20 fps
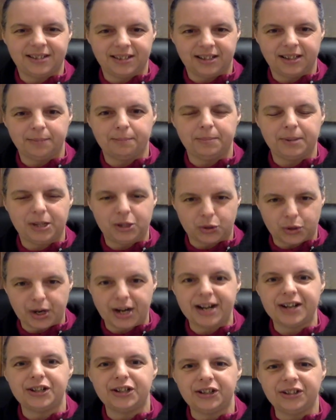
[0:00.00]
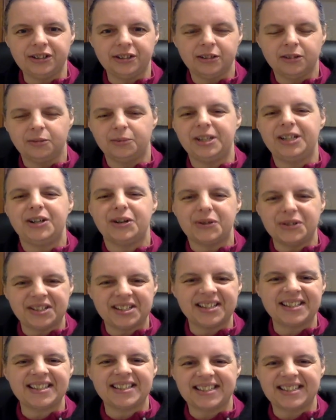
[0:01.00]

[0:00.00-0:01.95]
the betrayal, we go to the